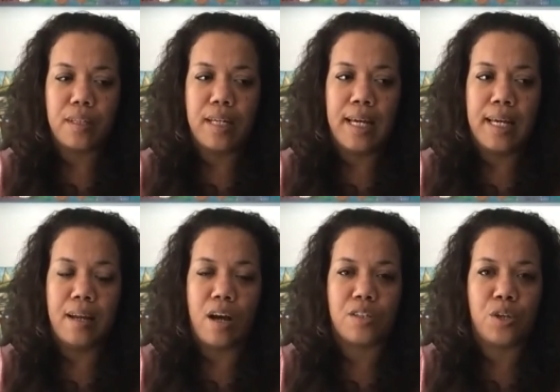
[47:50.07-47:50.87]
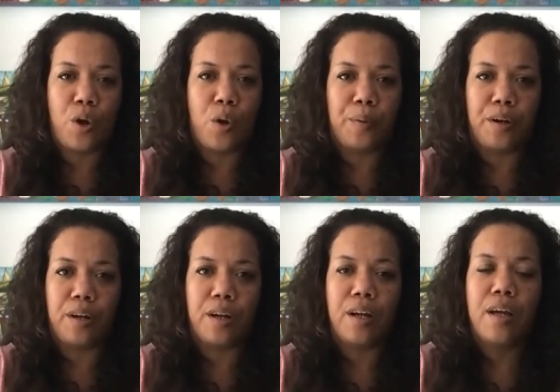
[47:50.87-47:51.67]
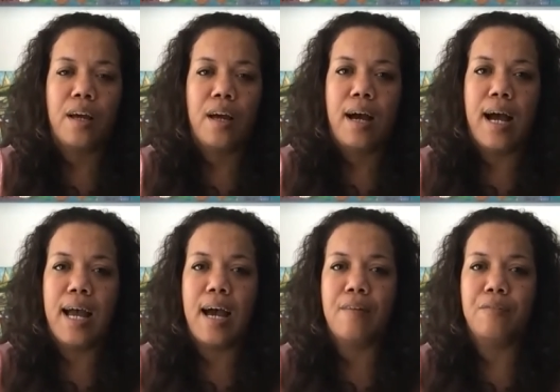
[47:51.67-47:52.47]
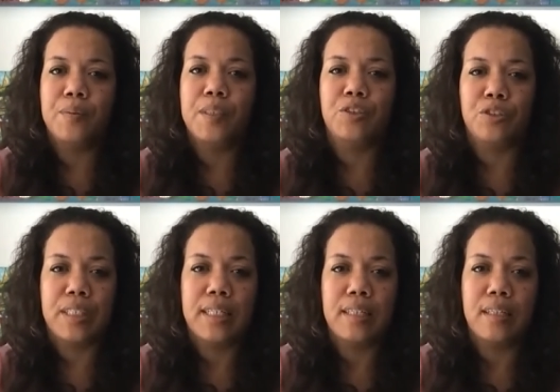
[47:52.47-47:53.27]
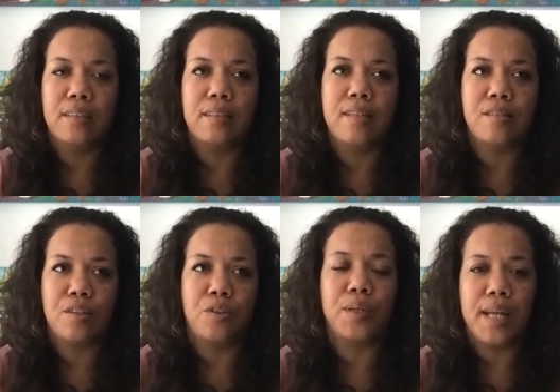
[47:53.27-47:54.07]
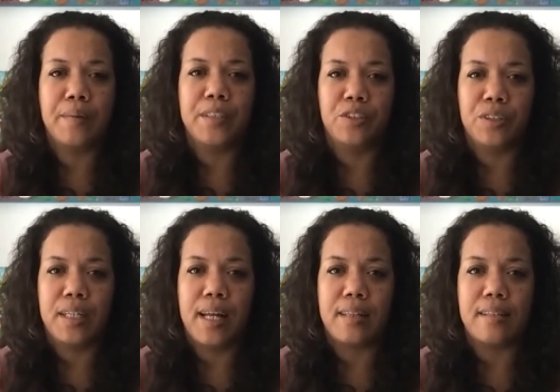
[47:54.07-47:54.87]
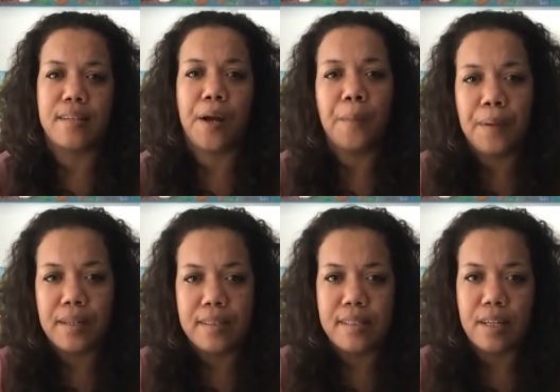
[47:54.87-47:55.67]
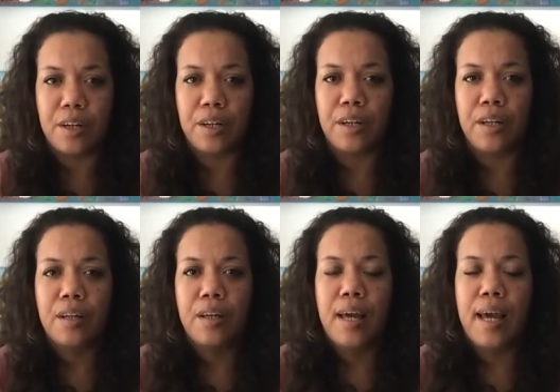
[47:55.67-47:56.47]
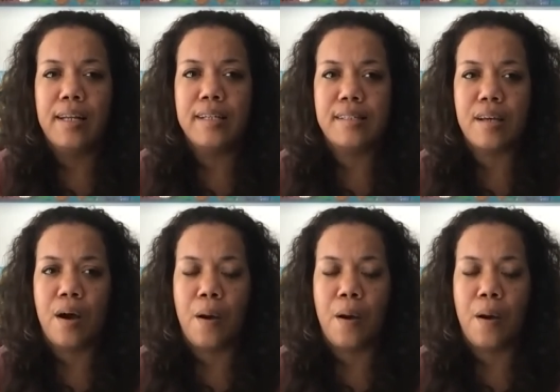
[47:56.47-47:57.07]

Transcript: in October, I have a retreat. It's a 3-day retreat at the Scarritt Bennett Center, and it's